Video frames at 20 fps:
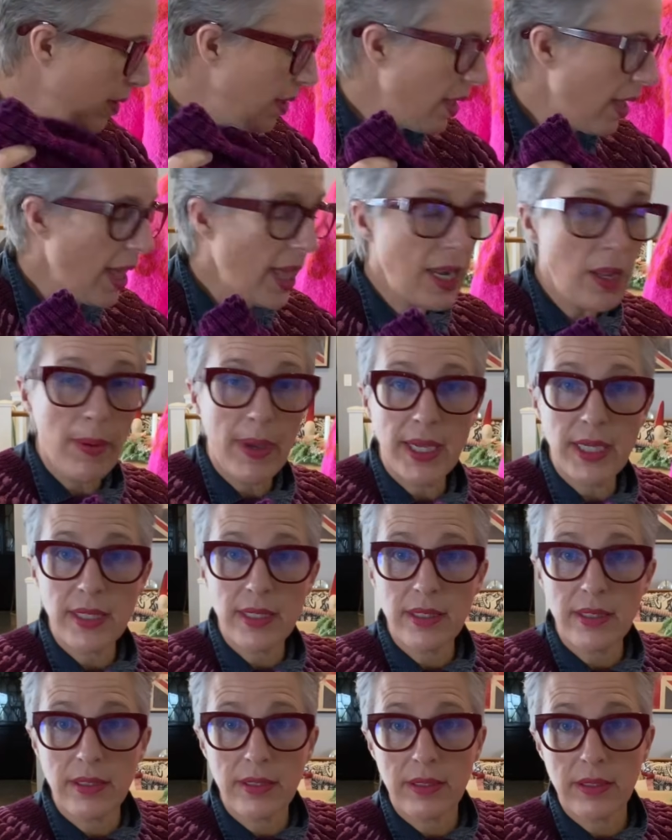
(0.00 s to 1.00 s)

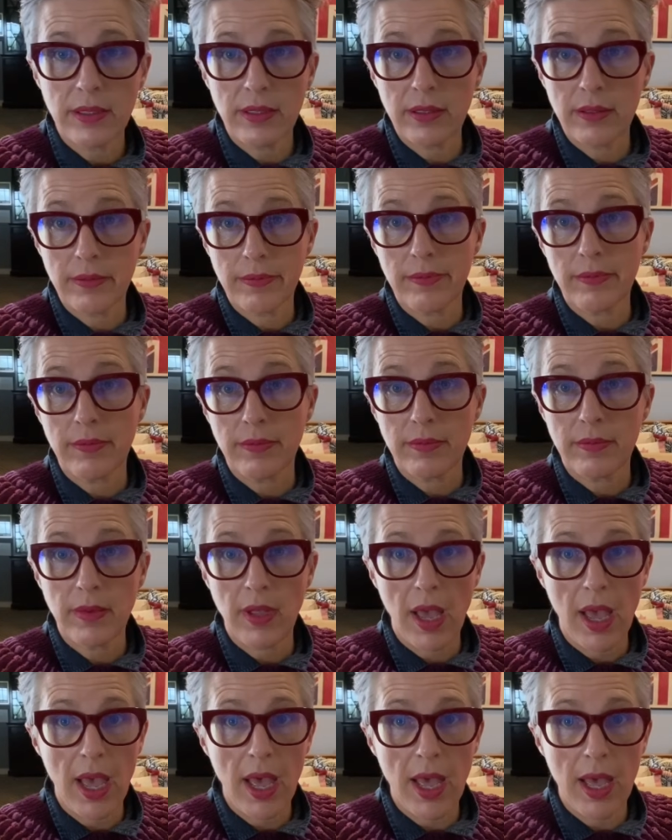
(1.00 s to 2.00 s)
Anyways,
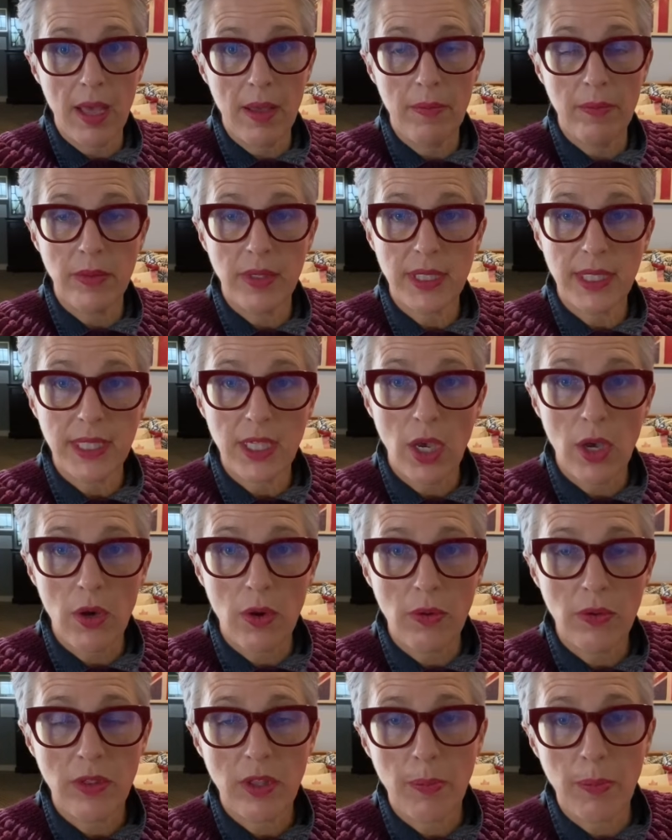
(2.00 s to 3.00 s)

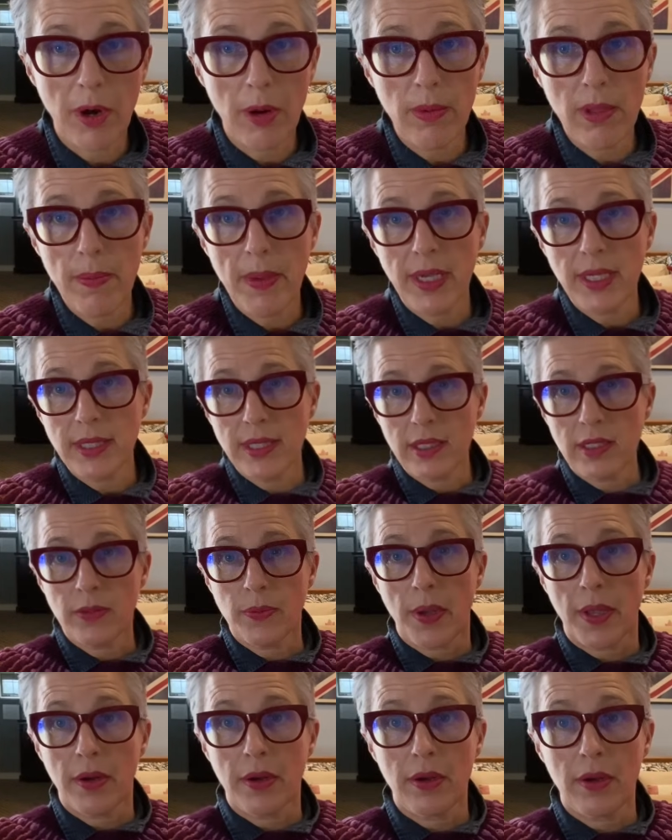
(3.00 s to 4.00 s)
so the Burmy basic
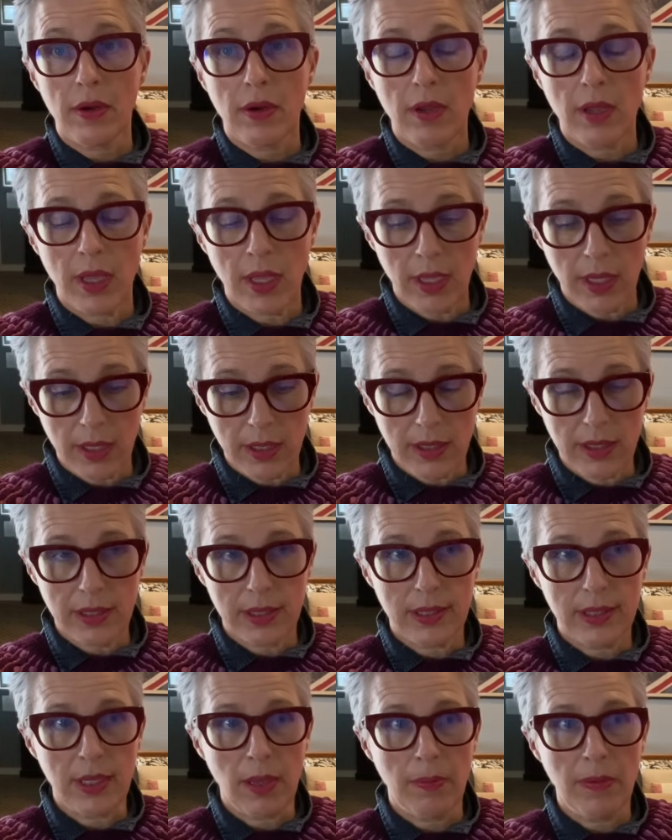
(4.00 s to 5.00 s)
sweater
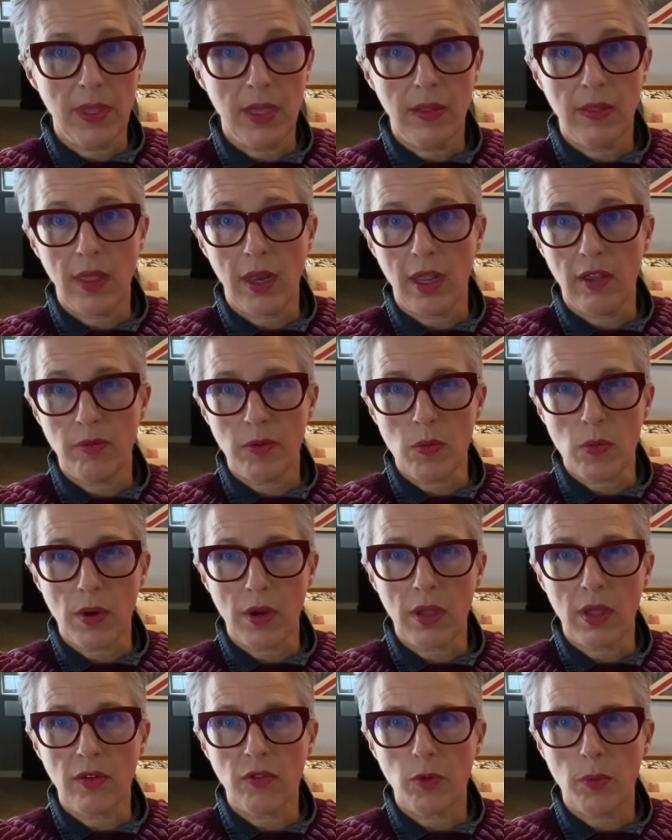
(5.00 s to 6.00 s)
is something that I've been
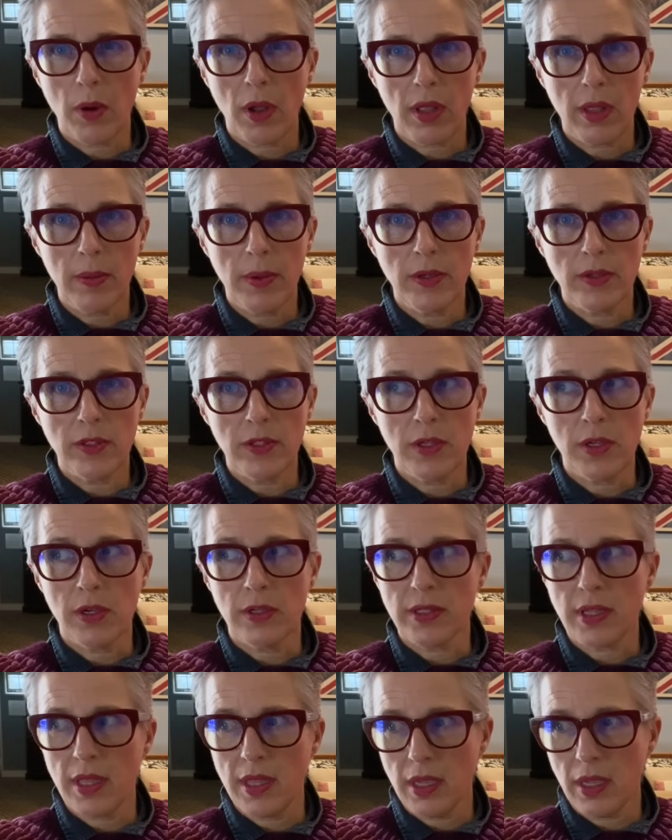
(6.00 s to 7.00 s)
working on for probably about 2
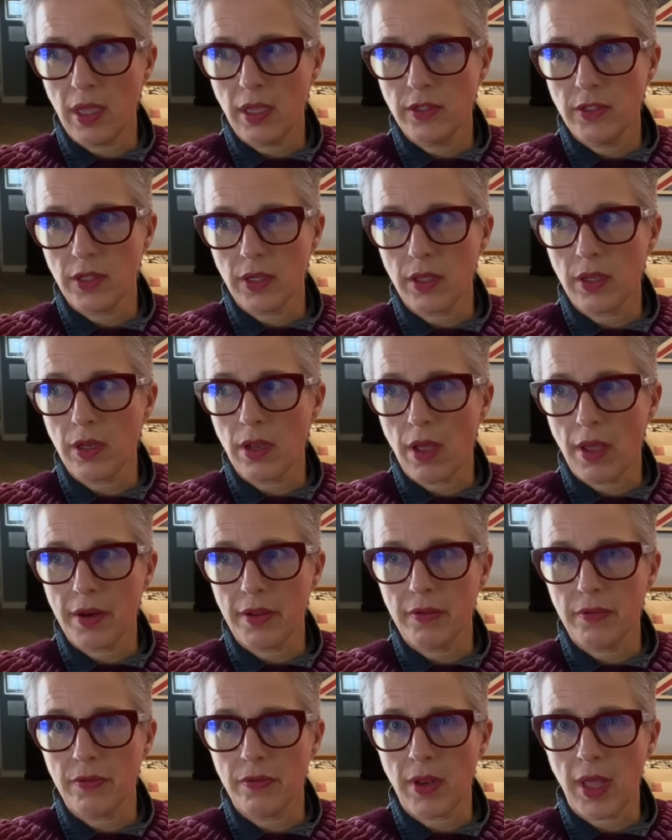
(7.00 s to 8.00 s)
years. I think I took a lot
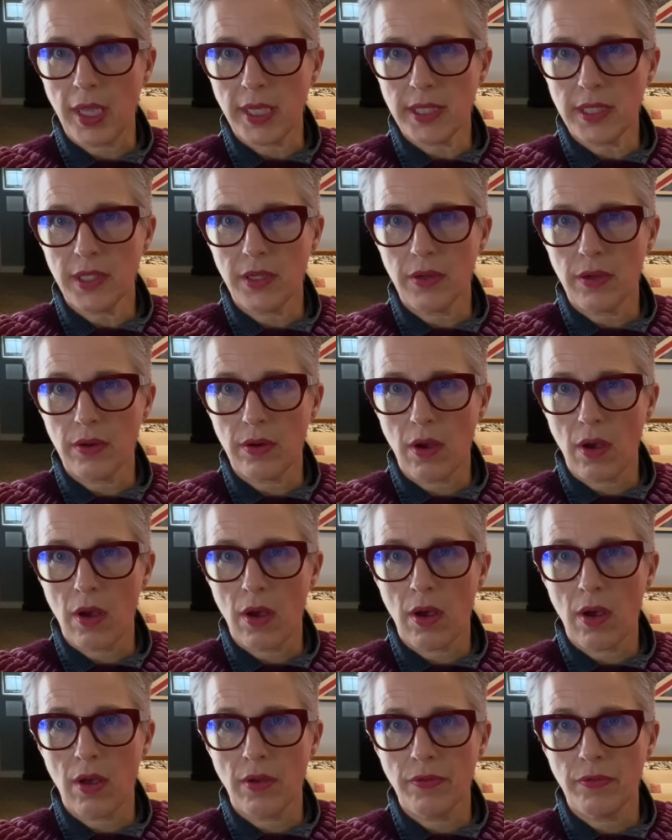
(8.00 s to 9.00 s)
of last year
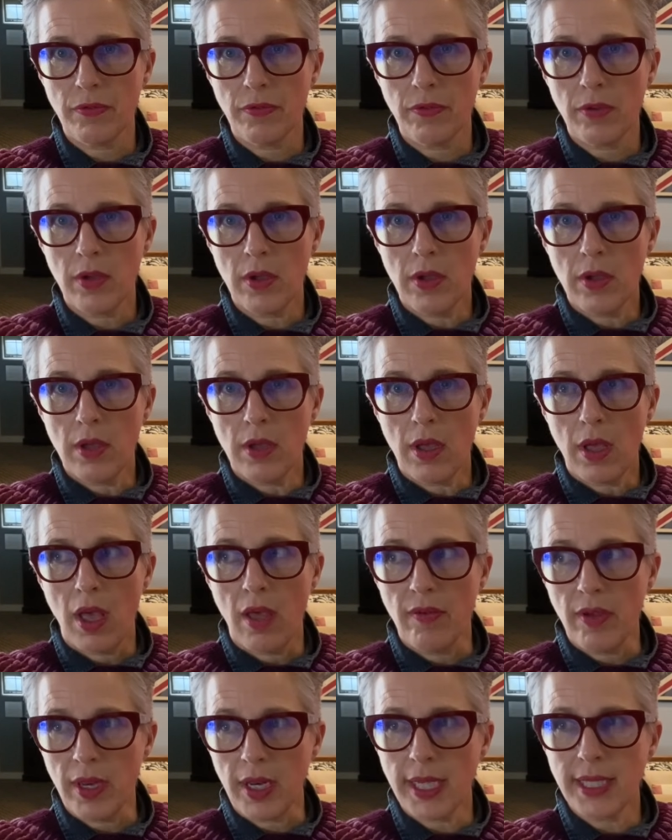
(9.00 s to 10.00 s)
off of
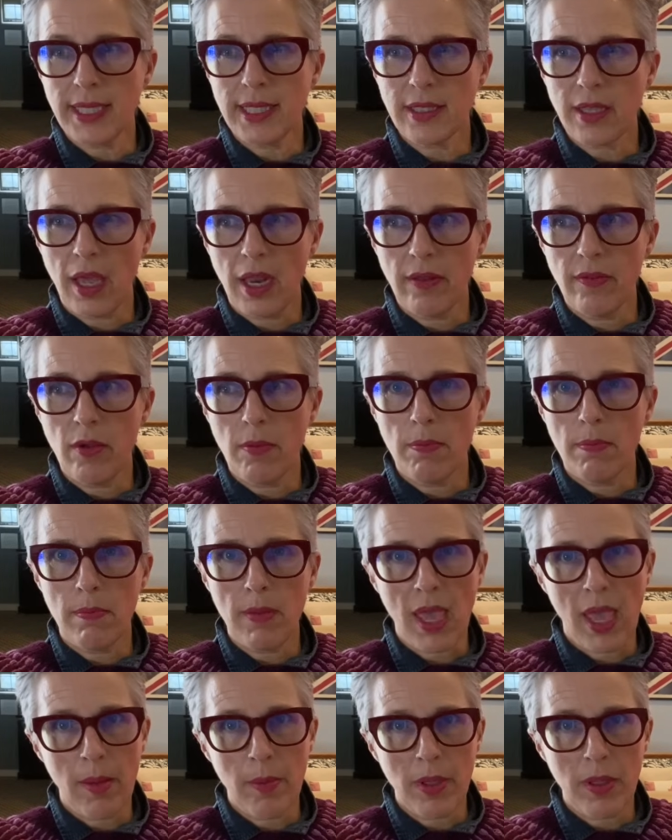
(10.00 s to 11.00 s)
it because it's kind of a
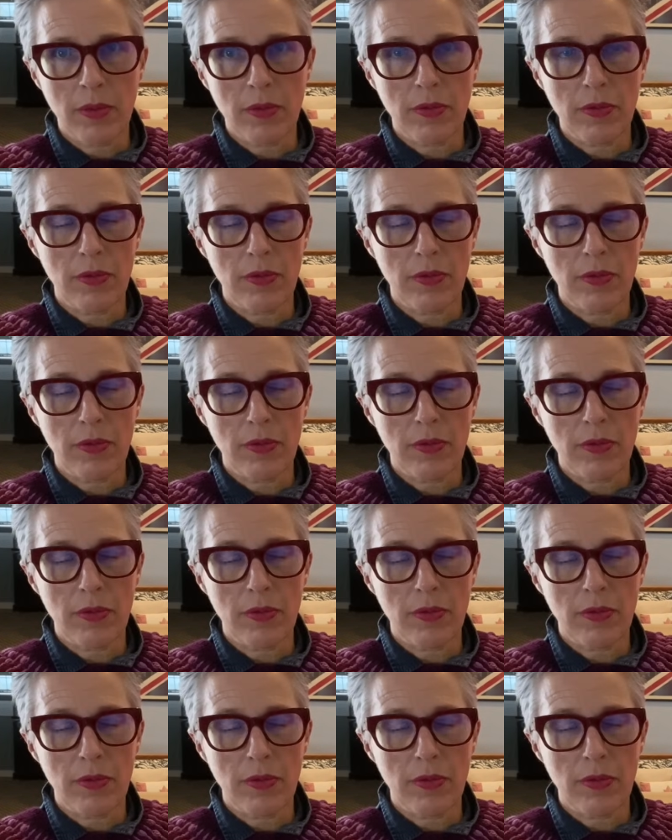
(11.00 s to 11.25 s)
mammoth